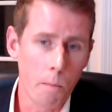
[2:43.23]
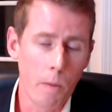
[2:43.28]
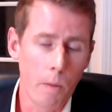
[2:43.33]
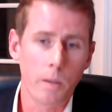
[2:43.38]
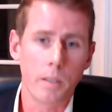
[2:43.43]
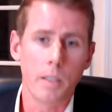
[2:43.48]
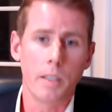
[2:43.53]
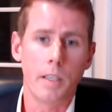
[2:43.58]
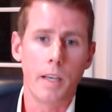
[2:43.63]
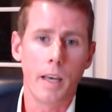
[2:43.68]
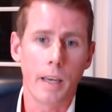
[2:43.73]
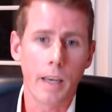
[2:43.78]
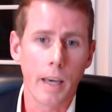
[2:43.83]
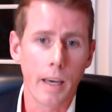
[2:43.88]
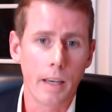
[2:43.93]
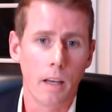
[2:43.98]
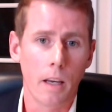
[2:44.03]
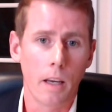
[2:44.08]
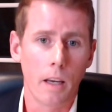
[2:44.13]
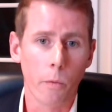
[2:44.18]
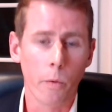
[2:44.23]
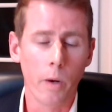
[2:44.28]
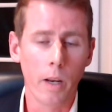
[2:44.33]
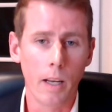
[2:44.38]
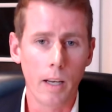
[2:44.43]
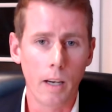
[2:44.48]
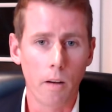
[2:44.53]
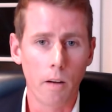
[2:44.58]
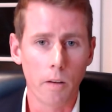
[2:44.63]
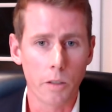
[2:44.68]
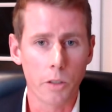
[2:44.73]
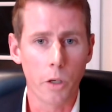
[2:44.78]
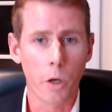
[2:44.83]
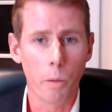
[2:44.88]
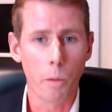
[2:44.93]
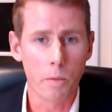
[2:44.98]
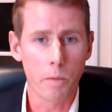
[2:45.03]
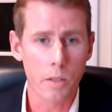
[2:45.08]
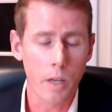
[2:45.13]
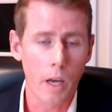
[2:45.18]
multi-decade, like really
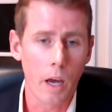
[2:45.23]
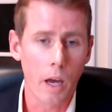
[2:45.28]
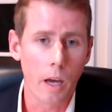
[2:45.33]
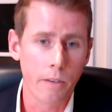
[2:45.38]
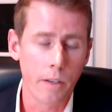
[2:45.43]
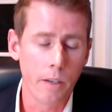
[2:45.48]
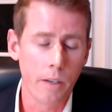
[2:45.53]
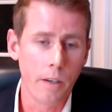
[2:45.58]
long-term stuff.